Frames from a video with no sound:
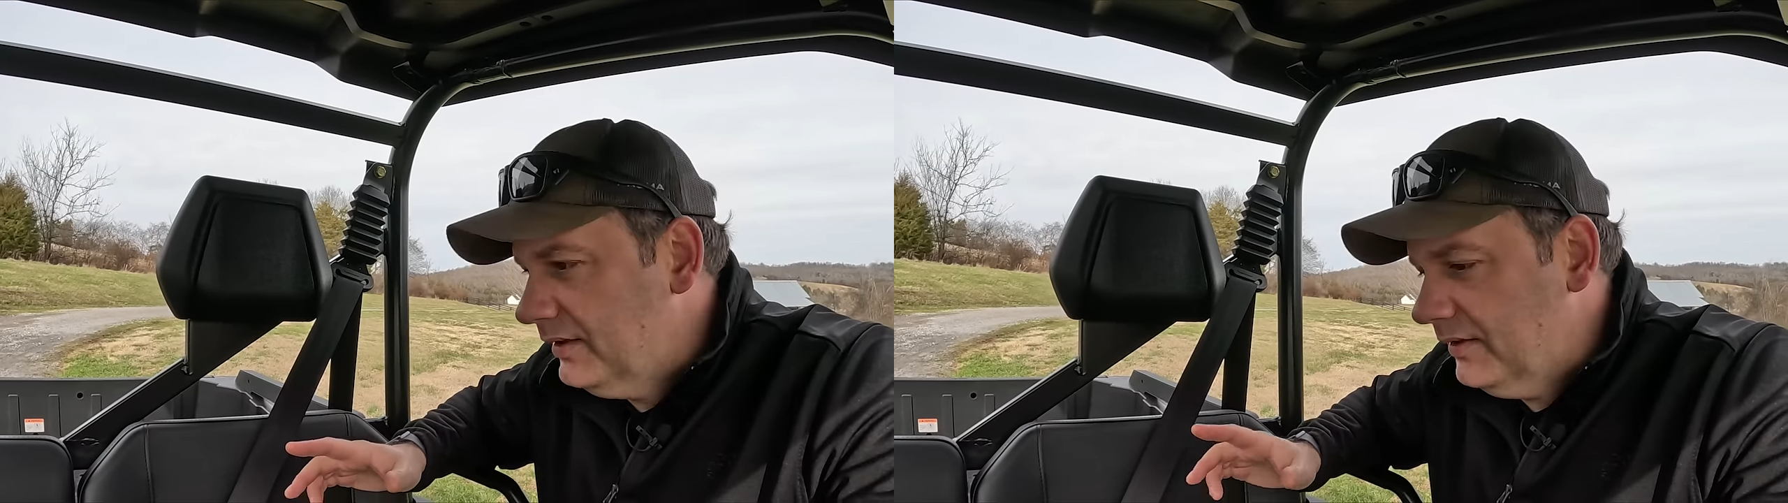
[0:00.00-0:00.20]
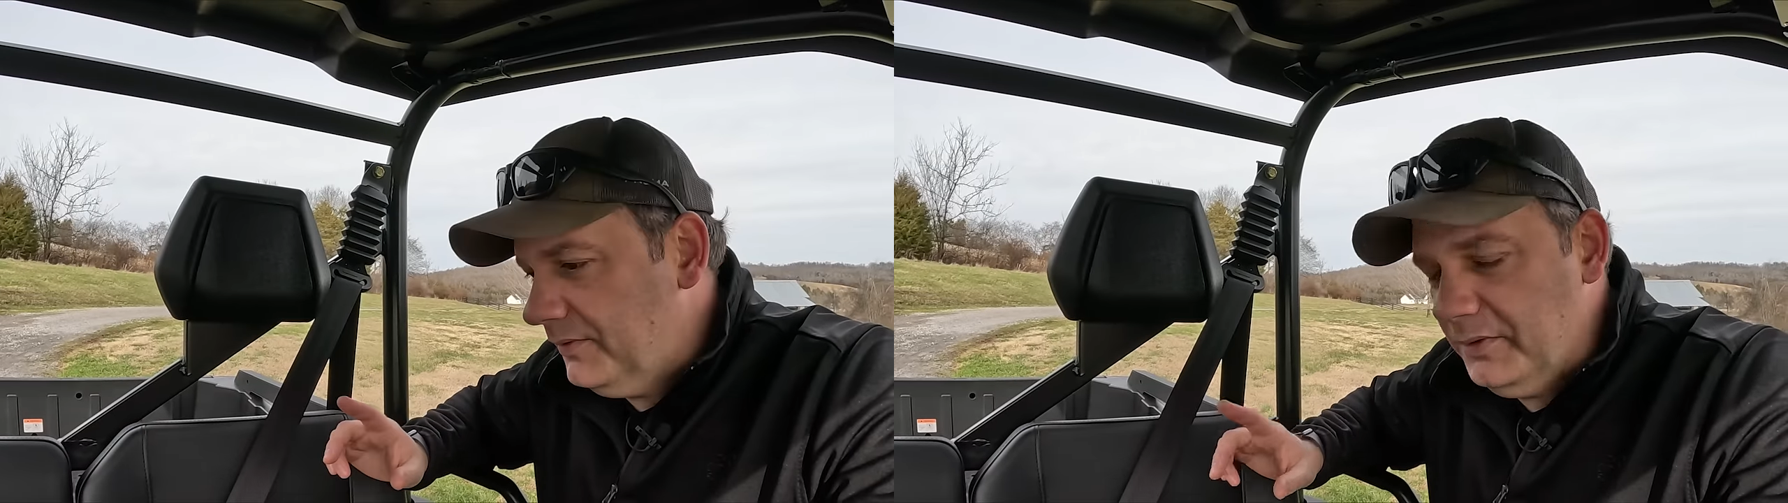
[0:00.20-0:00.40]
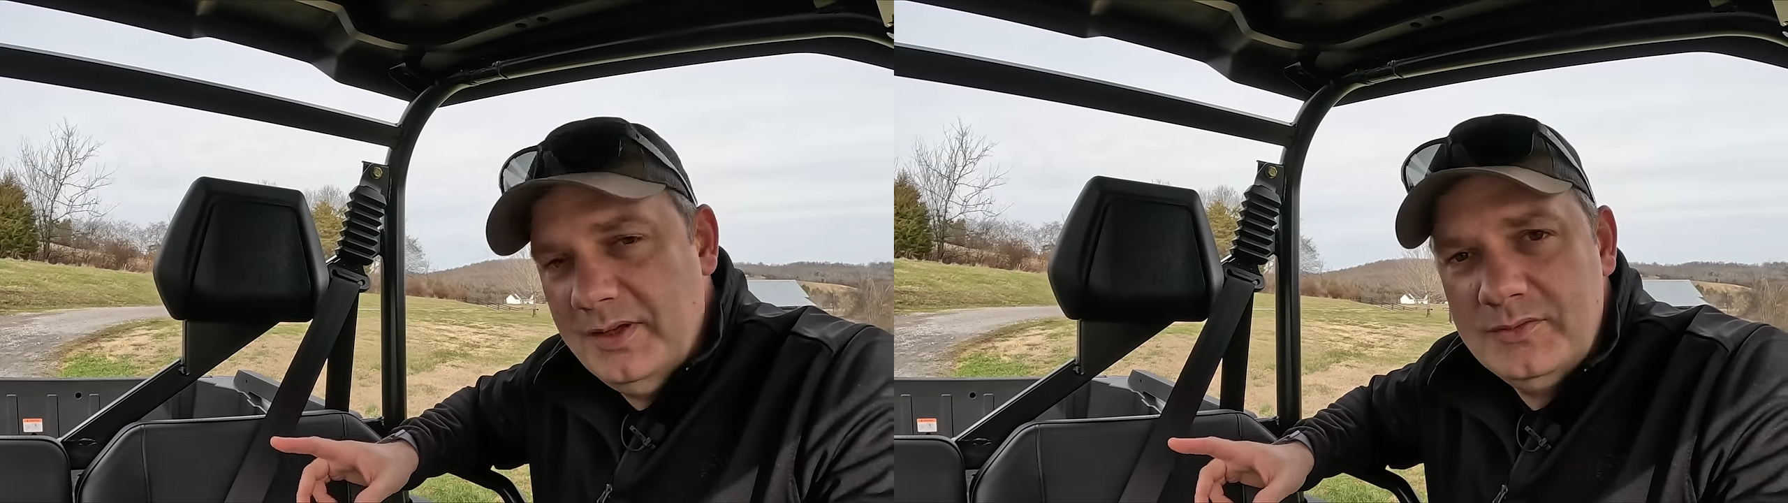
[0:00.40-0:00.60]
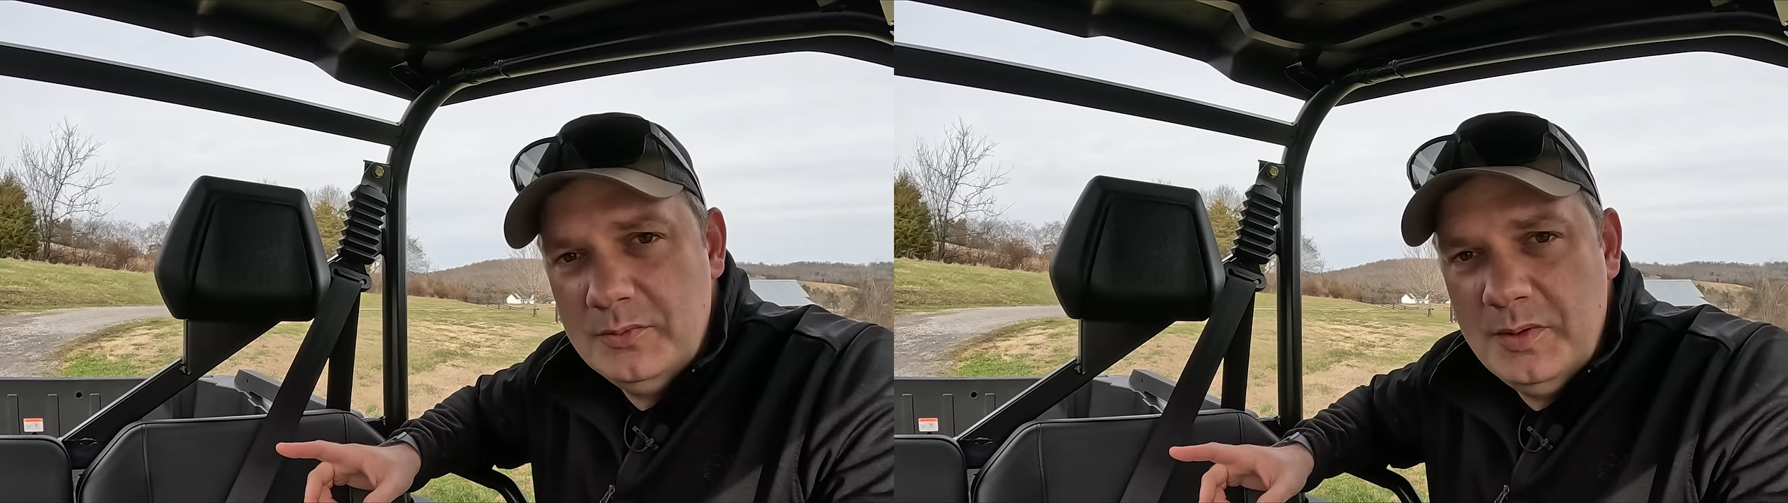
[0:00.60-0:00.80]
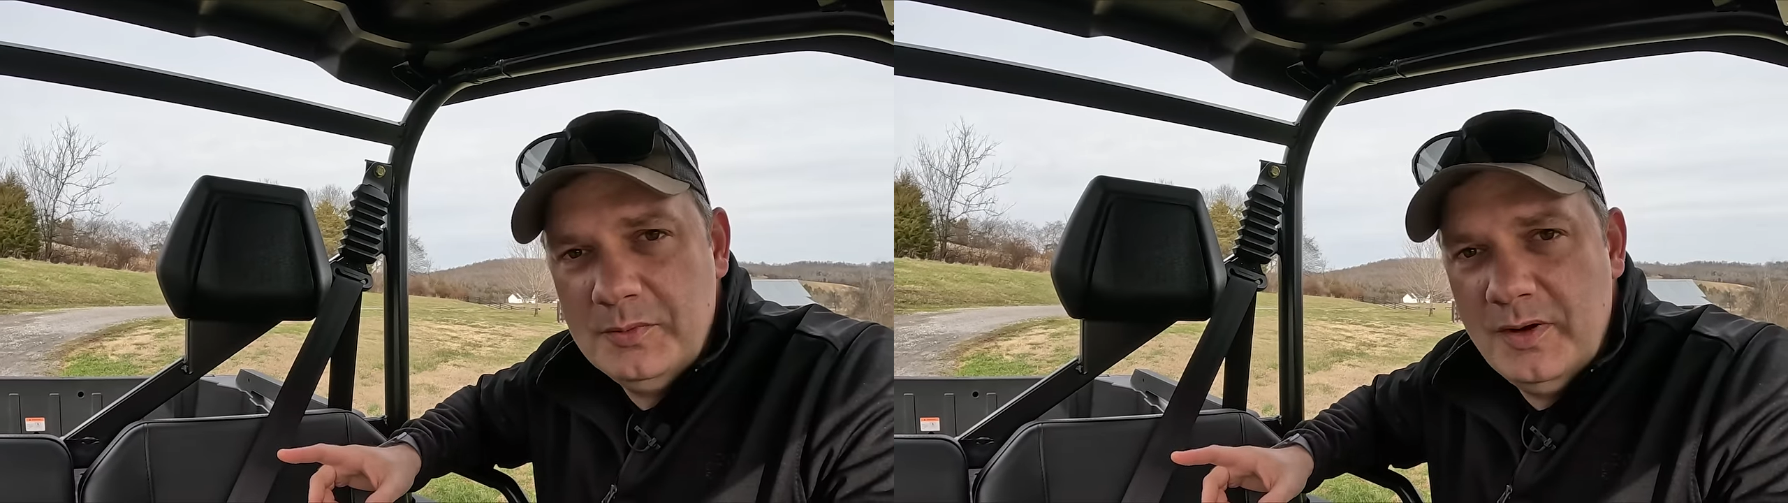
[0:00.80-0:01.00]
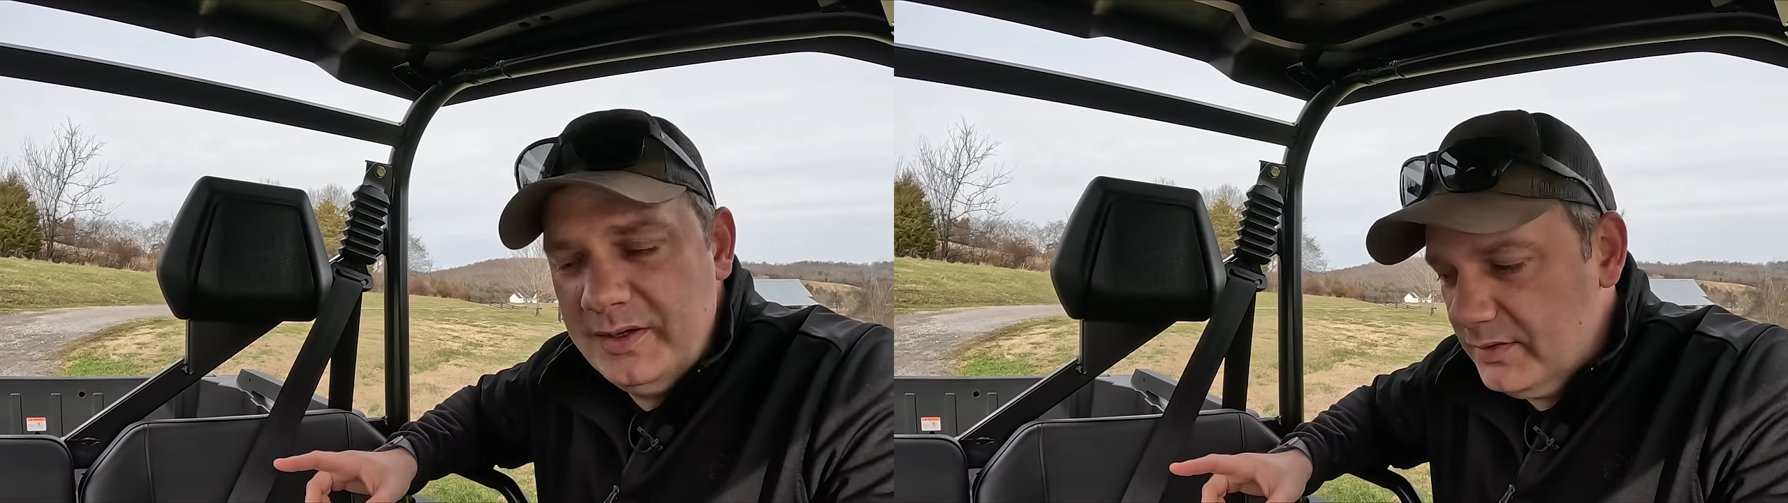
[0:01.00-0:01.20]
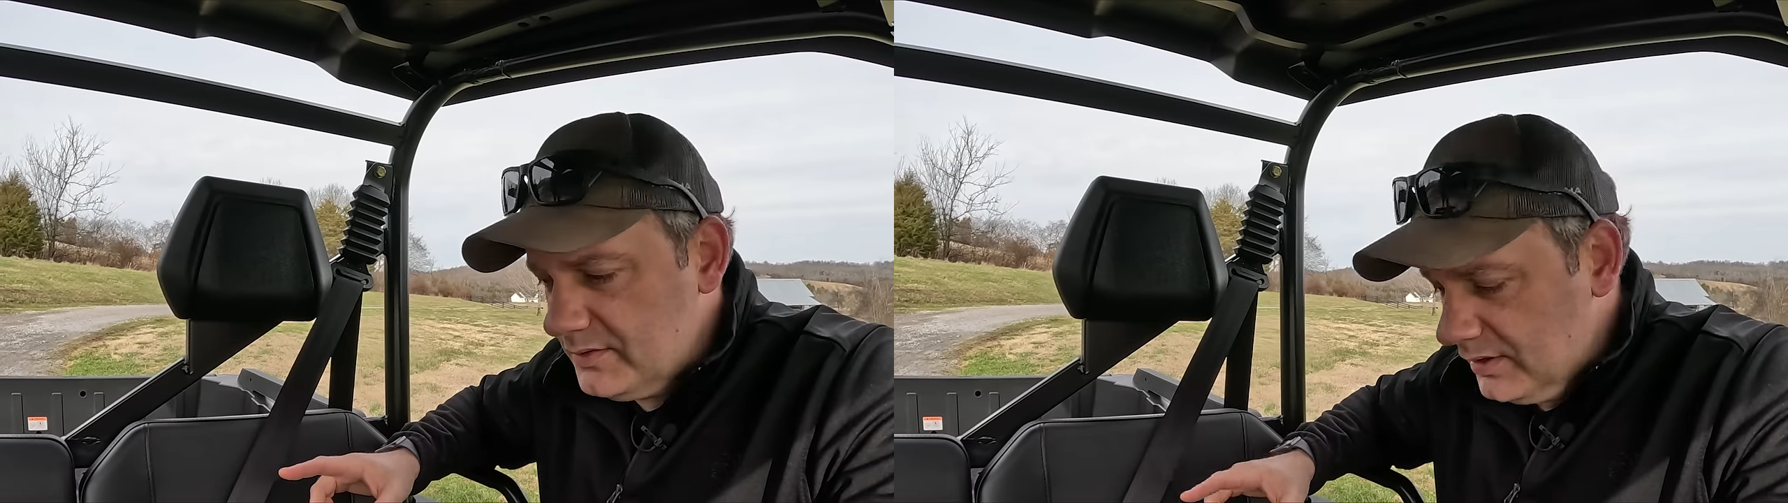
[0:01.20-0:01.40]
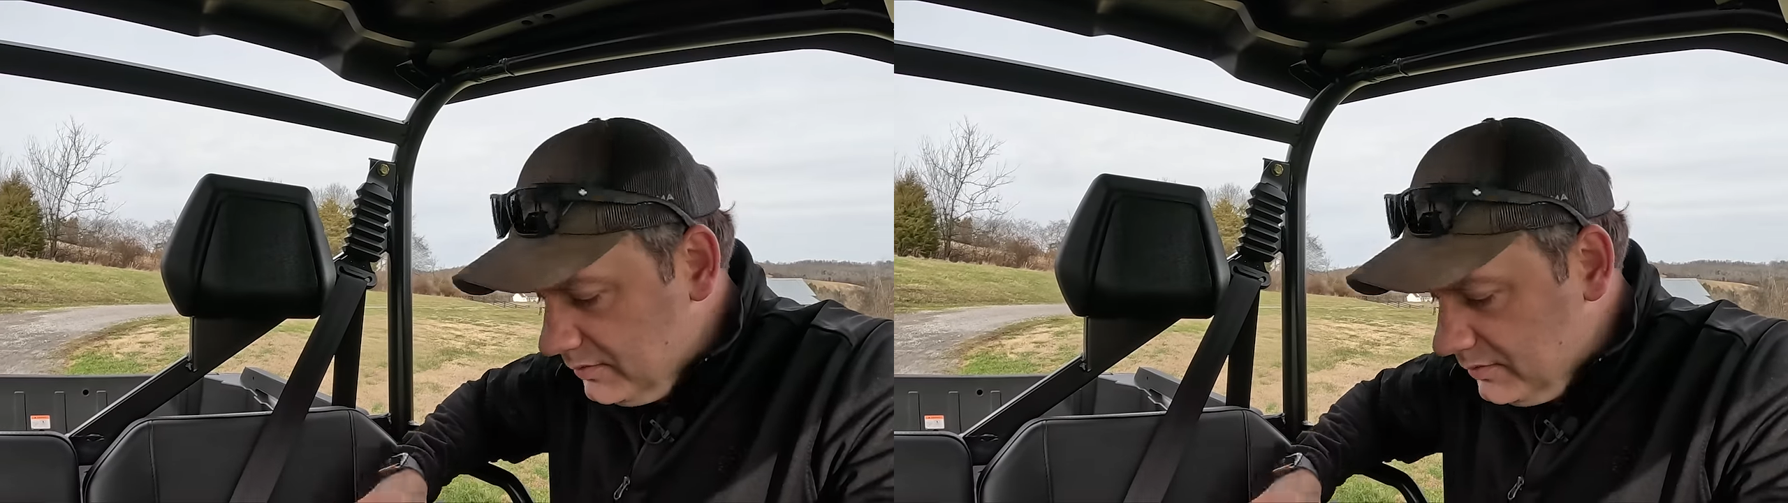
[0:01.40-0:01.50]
If you only have two people riding this thing,